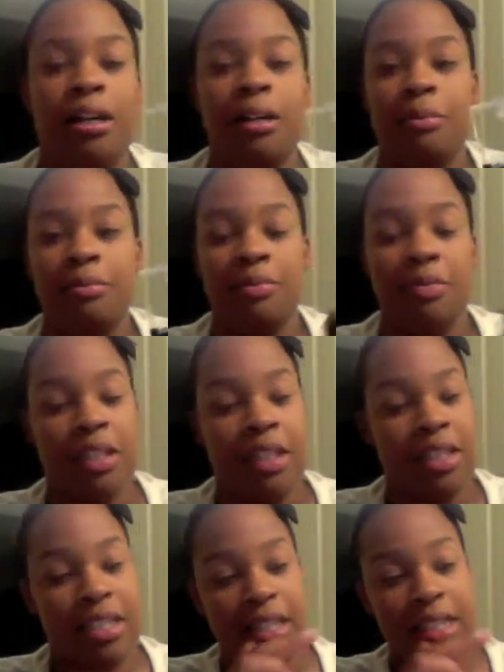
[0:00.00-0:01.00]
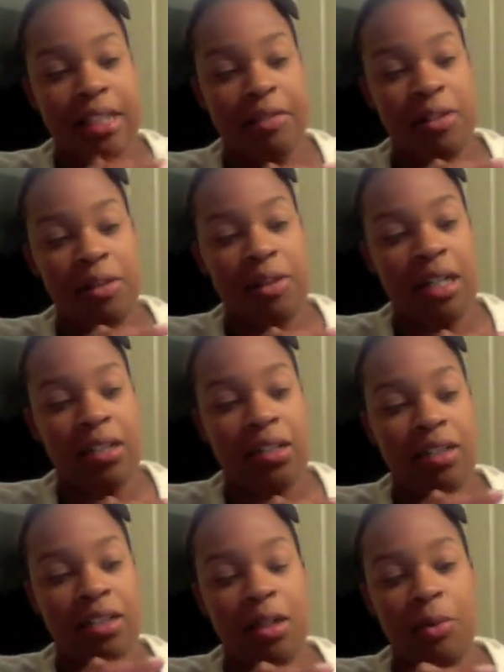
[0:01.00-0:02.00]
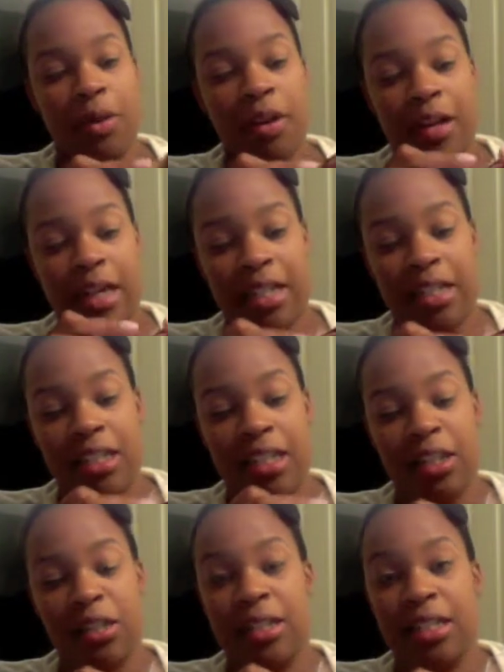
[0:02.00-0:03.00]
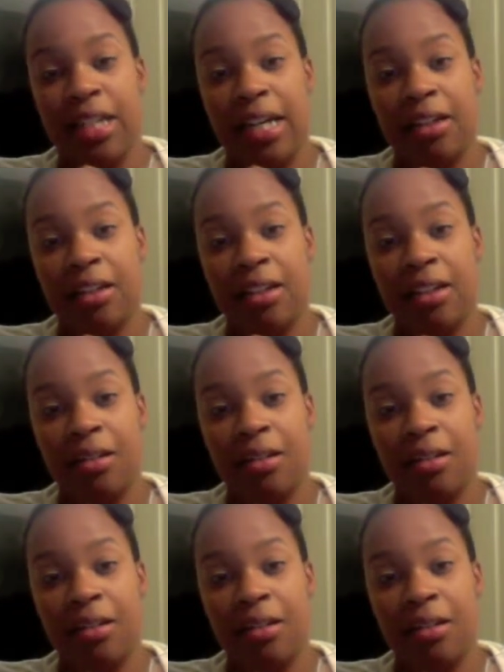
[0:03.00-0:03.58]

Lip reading: It does have two colors, so we are actually going to use the lighter color on